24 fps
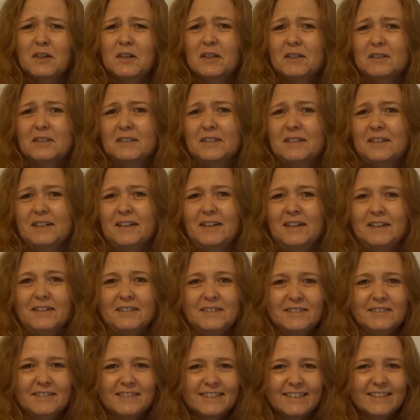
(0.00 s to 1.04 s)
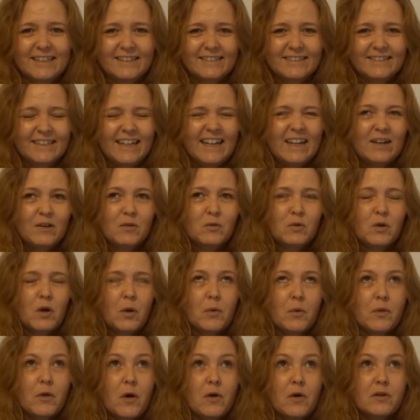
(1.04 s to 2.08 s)
I don't know. So yeah, we'll go
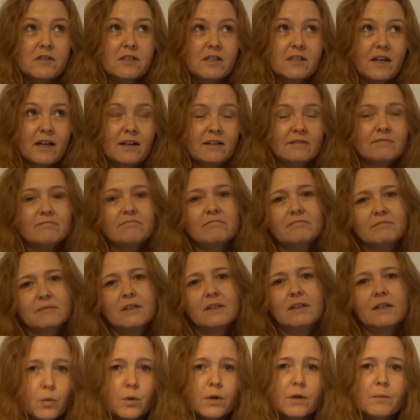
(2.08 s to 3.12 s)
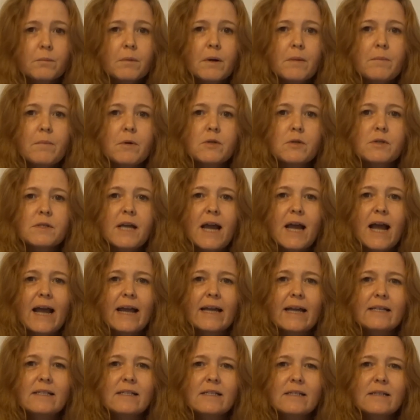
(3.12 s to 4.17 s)
with Oscar. What are my most
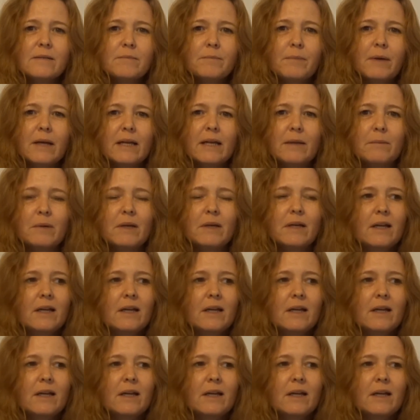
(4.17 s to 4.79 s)
hated baby